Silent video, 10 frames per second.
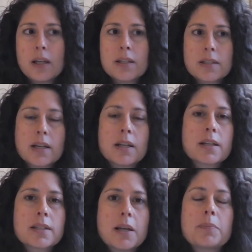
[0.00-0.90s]
Instead,
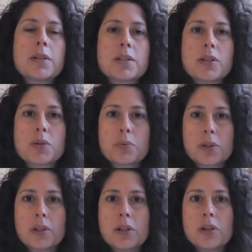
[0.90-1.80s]
acceptance is
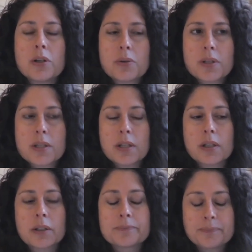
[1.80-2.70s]
really
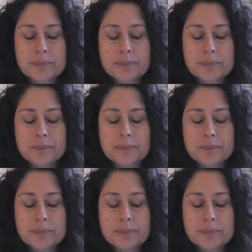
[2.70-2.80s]
noticing